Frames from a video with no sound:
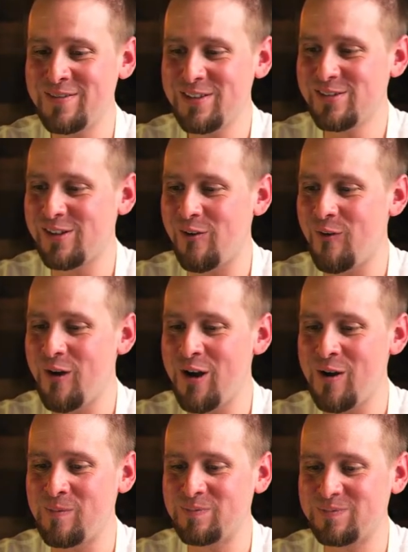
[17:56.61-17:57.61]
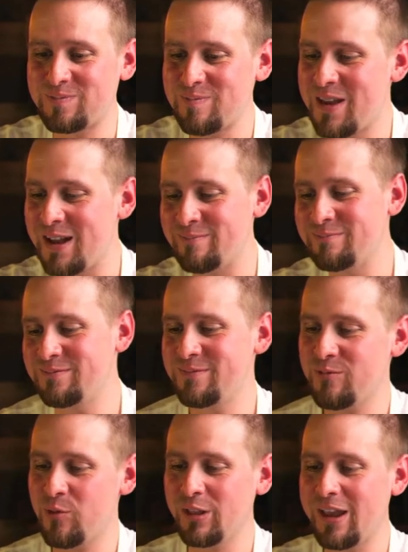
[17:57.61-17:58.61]
So, um, man,
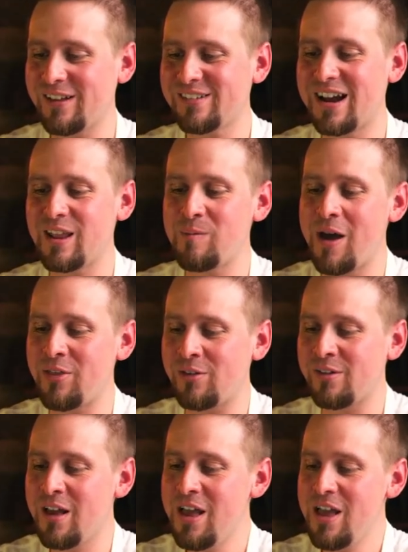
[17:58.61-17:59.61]
really excited about this.